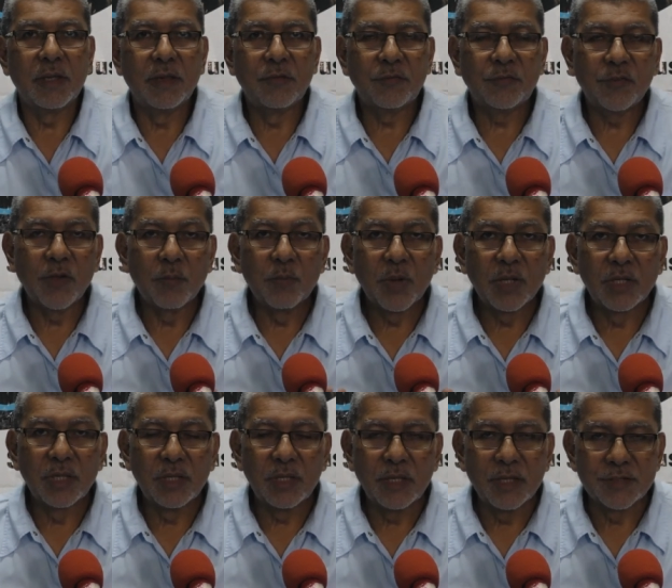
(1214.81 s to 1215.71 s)
if
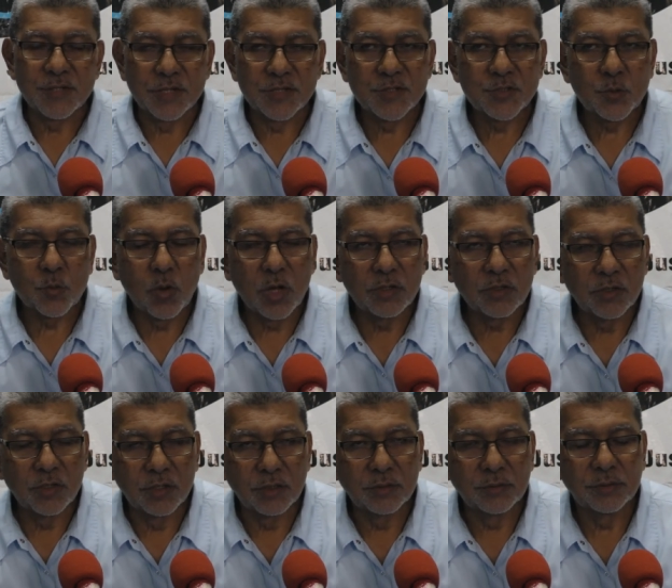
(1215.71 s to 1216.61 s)
somebody is a
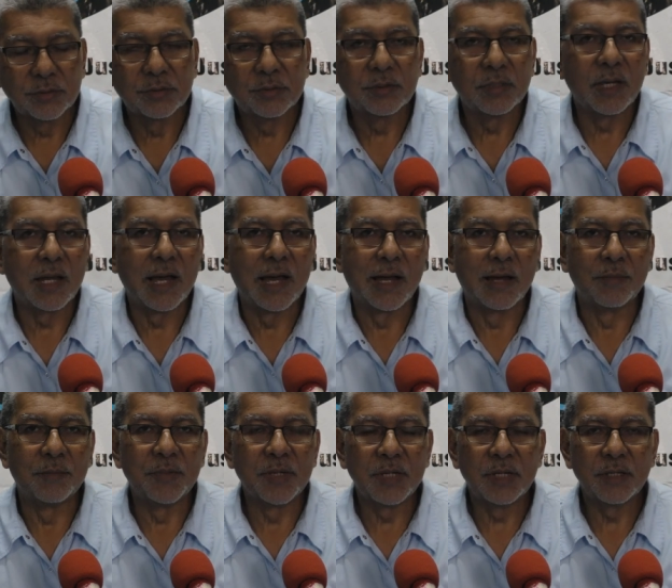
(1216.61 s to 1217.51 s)
squatter,
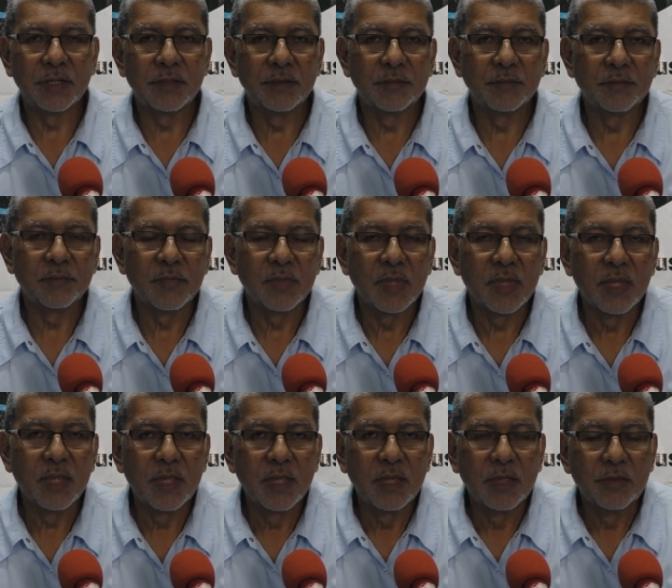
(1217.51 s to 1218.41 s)
um,
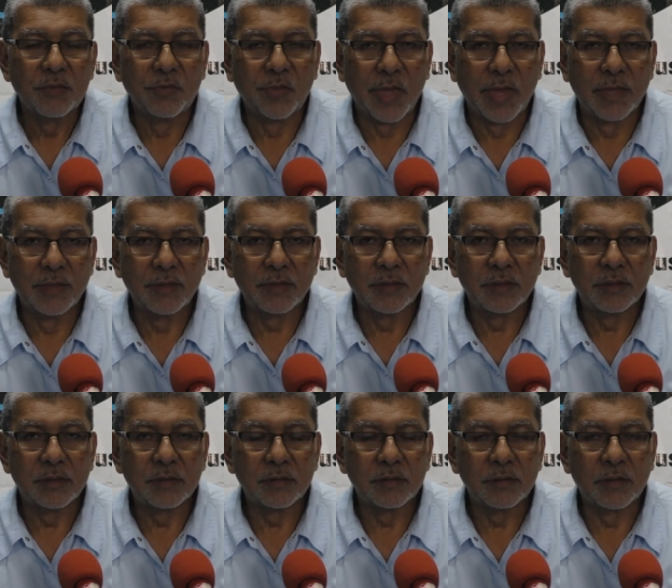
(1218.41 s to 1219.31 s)
then
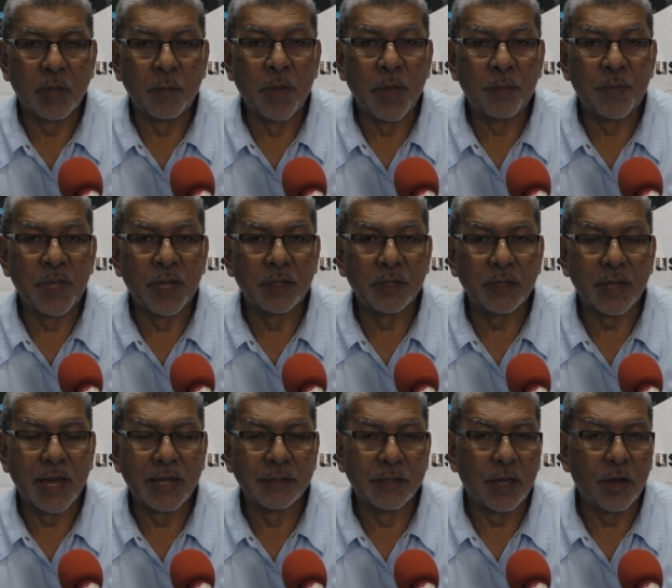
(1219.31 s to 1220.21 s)
there may be,
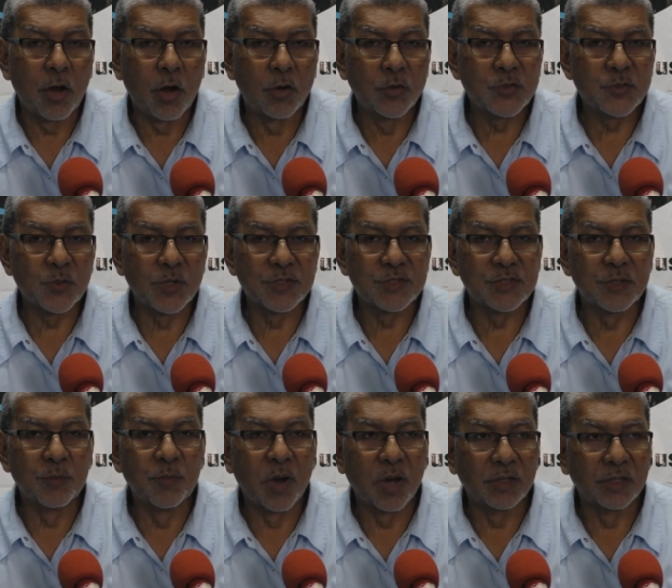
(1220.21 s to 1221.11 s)
and their house was
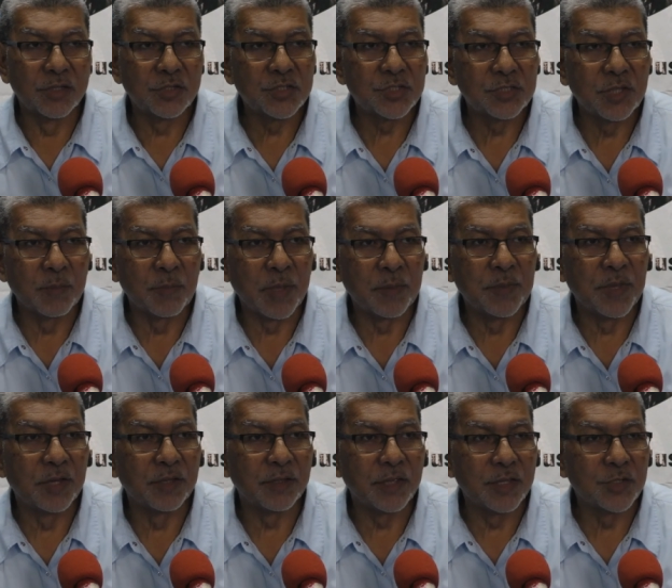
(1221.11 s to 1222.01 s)
demolished, there may
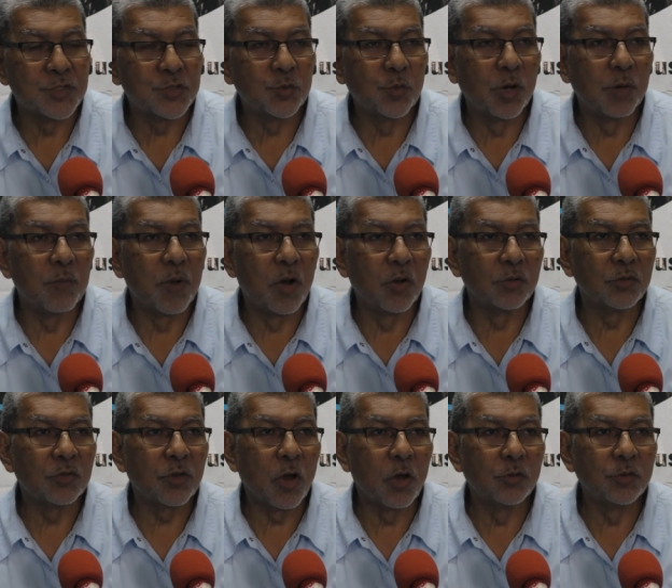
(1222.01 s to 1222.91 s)
be an issue
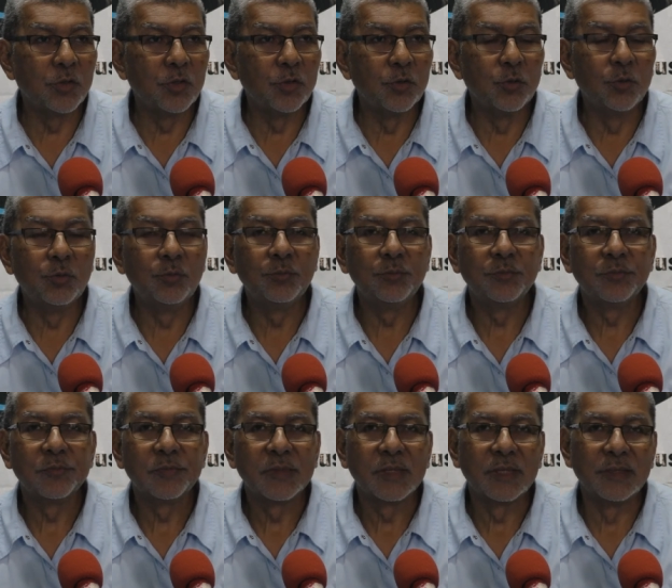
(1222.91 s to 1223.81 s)
about how do you
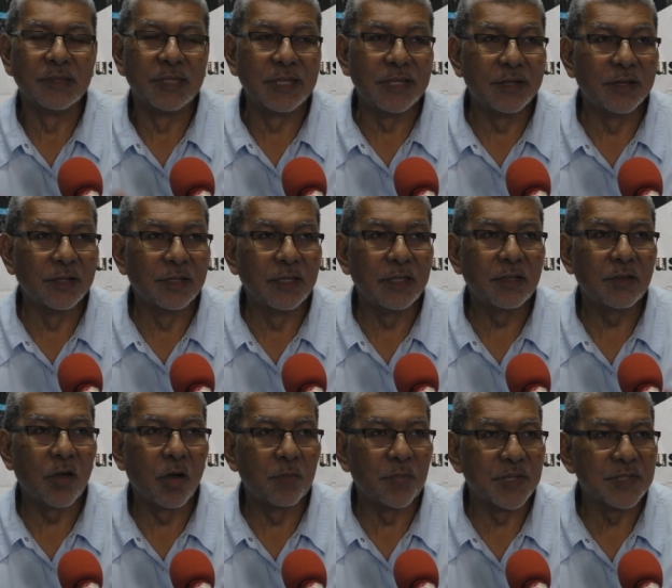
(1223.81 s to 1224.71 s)
legally
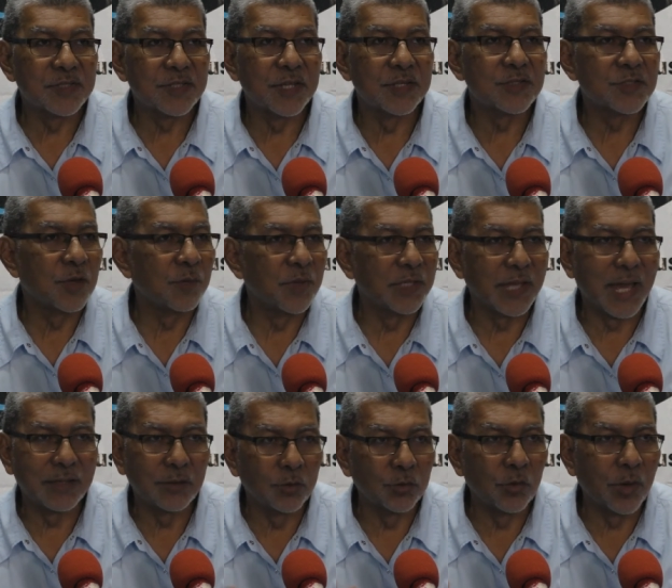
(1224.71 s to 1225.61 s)
compensate
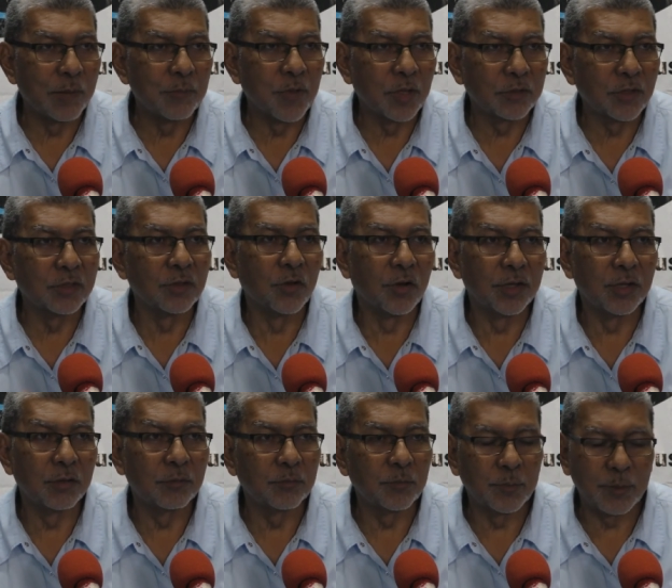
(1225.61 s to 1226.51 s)
somebody. I don't know, I'm not a
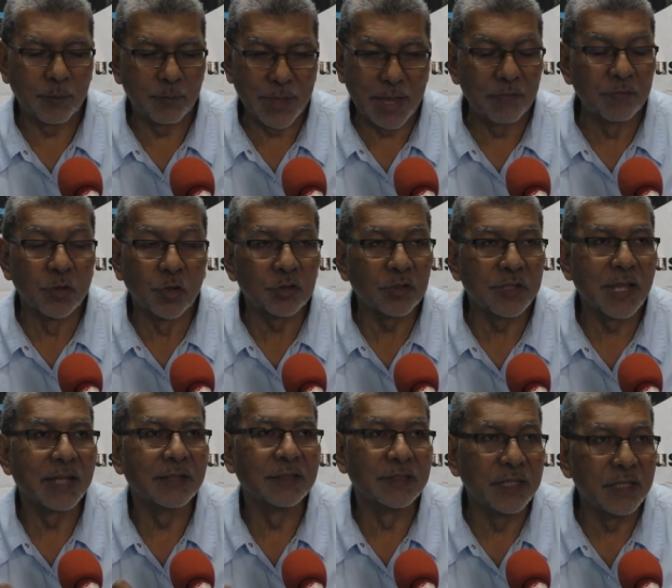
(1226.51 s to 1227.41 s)
lawyer. We, we haven't looked
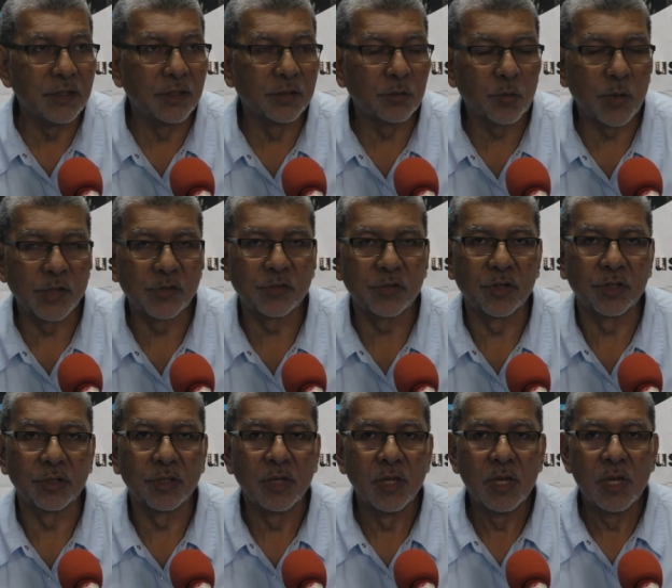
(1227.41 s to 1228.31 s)
at that legal
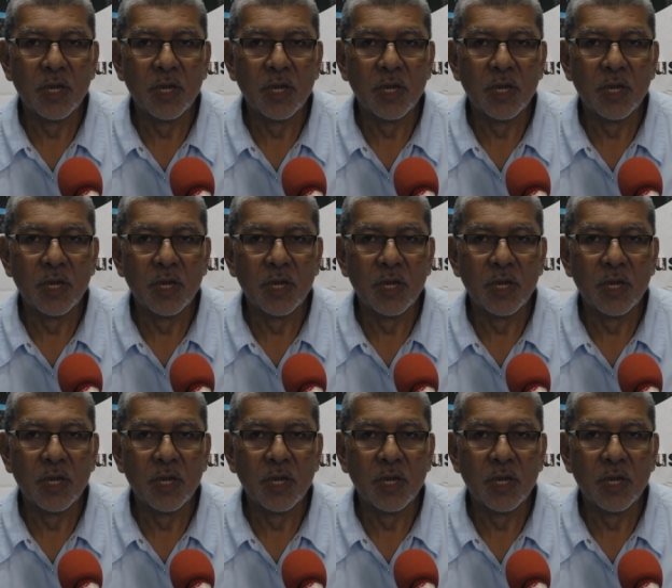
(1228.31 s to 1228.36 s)
question.